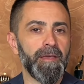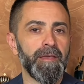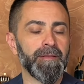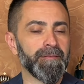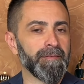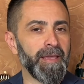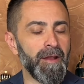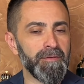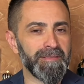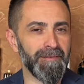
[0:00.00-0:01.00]
it
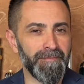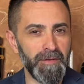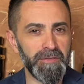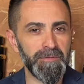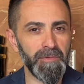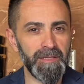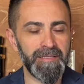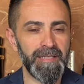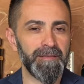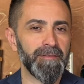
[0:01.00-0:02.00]
carries the very similar
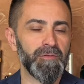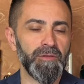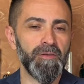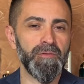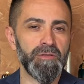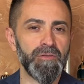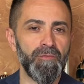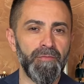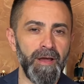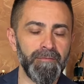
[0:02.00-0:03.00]
scent to the original
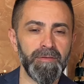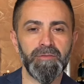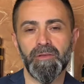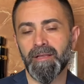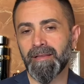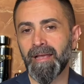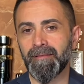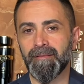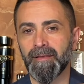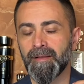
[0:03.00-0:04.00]
fragrance. You get
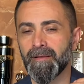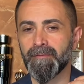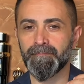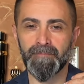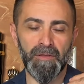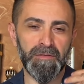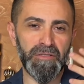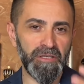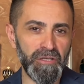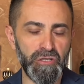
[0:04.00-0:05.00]
that um,
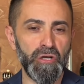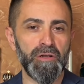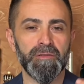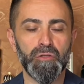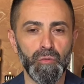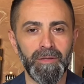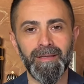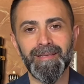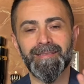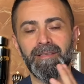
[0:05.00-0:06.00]
signature
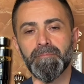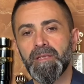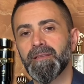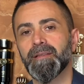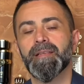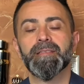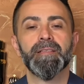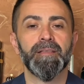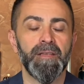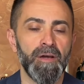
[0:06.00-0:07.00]
sweetness and mintiness
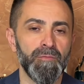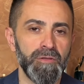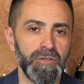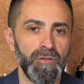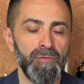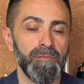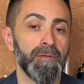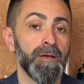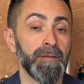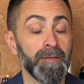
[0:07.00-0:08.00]
that the original,
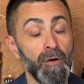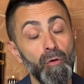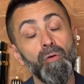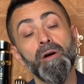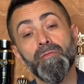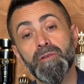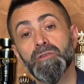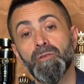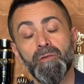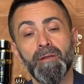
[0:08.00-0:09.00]
uh, the whole
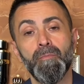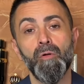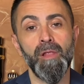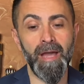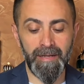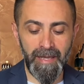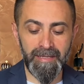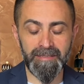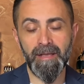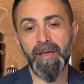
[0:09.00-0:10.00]
original Le Male line
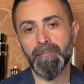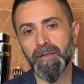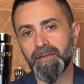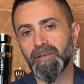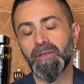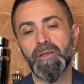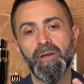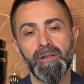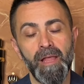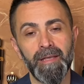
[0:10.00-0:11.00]
has. But in
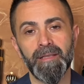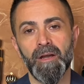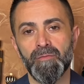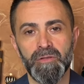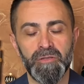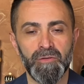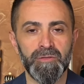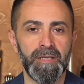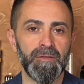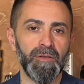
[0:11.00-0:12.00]
here, like the original
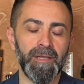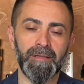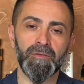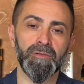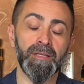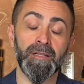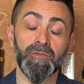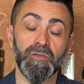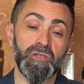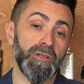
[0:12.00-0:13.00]
scent, you get a, an
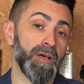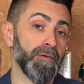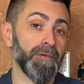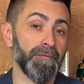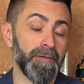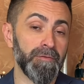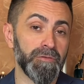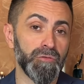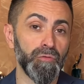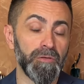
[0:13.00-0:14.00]
addition of a very
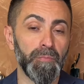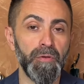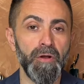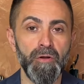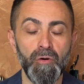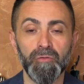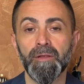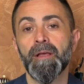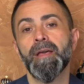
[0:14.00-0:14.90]
sweet pear note